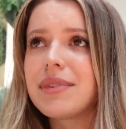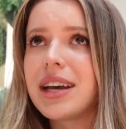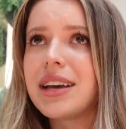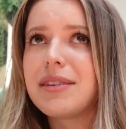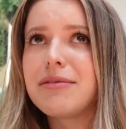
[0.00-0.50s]

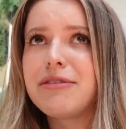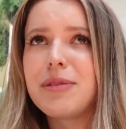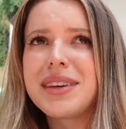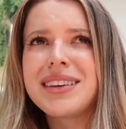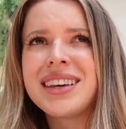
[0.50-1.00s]
uh,
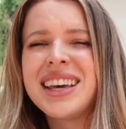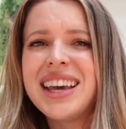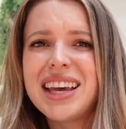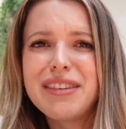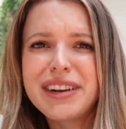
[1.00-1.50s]
filming
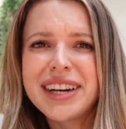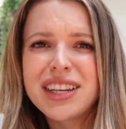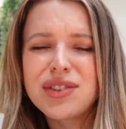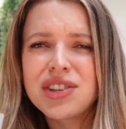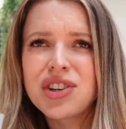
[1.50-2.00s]
in a very
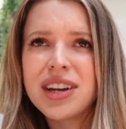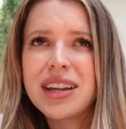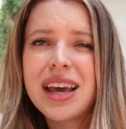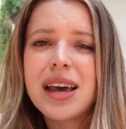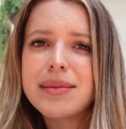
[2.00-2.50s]
nice restaurant.
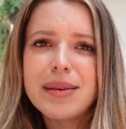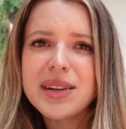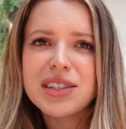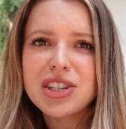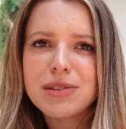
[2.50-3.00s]

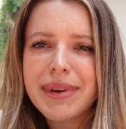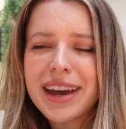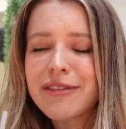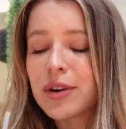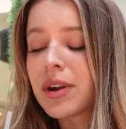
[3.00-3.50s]
Maybe just
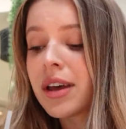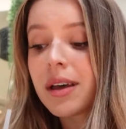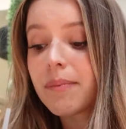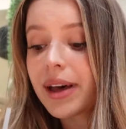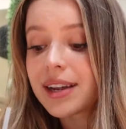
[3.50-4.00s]
my iPhone.
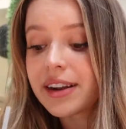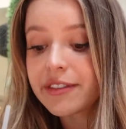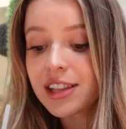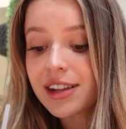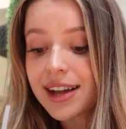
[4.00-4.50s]
But
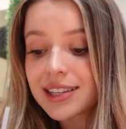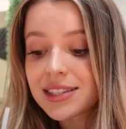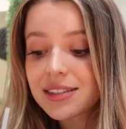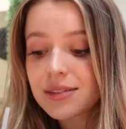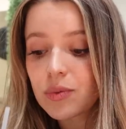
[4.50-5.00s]

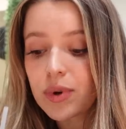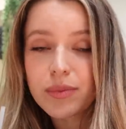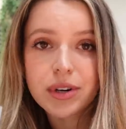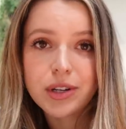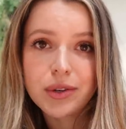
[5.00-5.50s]
nevertheless,
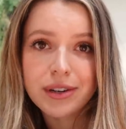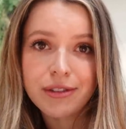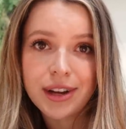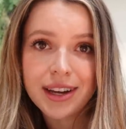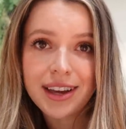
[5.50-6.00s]
one more New York
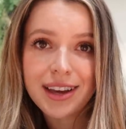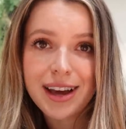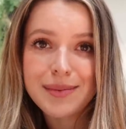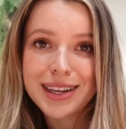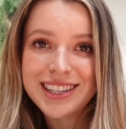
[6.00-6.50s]
vlog
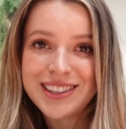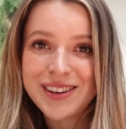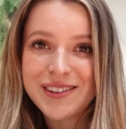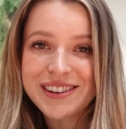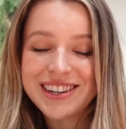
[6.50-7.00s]
coming
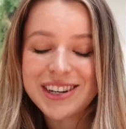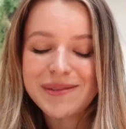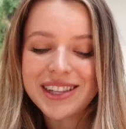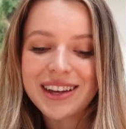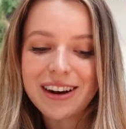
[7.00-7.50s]
soon. It
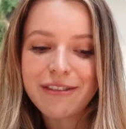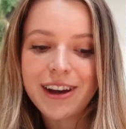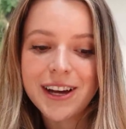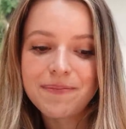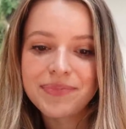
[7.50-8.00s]
should be a lot of
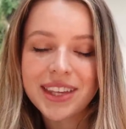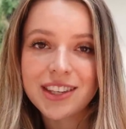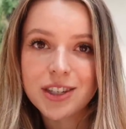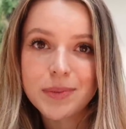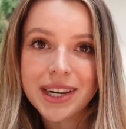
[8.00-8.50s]
fun.
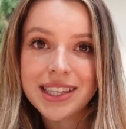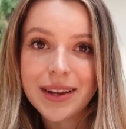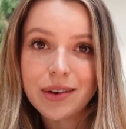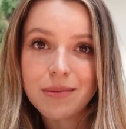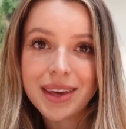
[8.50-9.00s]
Thanks for spending the
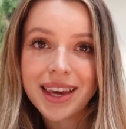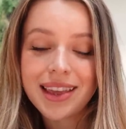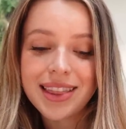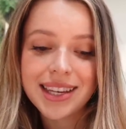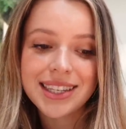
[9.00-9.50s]
day with me
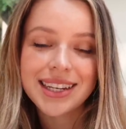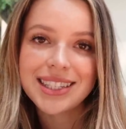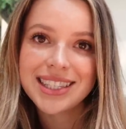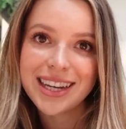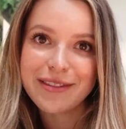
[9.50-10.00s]
and thanks again
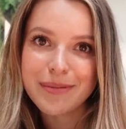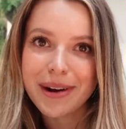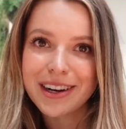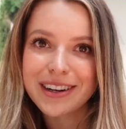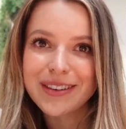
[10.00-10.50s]
to Seed for
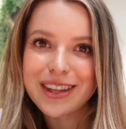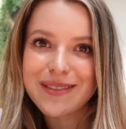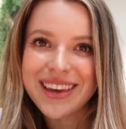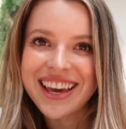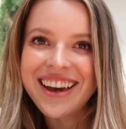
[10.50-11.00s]
partnering
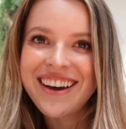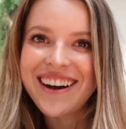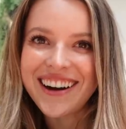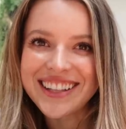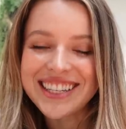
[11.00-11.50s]
with me
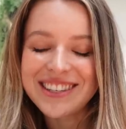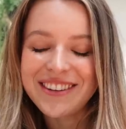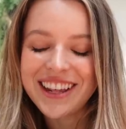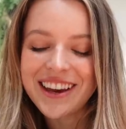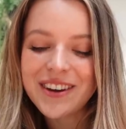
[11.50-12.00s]
on this
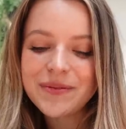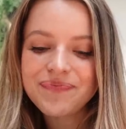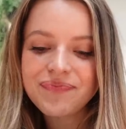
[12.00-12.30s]
video.